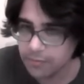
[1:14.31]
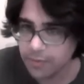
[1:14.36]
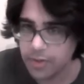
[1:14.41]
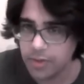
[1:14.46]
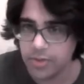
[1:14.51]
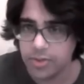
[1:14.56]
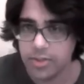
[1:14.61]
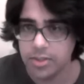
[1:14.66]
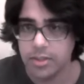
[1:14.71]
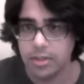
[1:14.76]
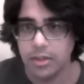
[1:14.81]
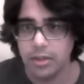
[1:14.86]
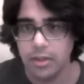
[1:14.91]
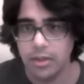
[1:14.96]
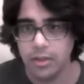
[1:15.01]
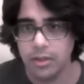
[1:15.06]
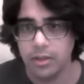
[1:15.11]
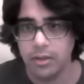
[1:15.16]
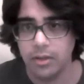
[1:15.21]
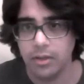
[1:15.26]
first
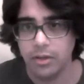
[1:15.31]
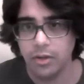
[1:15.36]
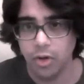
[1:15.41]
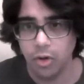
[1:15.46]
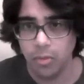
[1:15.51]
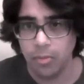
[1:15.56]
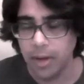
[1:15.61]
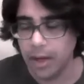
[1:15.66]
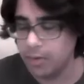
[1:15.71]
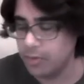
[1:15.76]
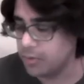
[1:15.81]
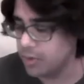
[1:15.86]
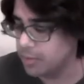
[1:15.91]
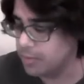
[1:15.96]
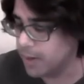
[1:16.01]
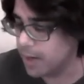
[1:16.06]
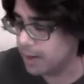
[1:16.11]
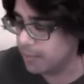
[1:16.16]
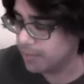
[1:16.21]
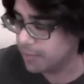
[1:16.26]
co-boundary
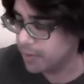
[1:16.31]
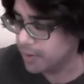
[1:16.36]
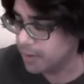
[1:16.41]
map.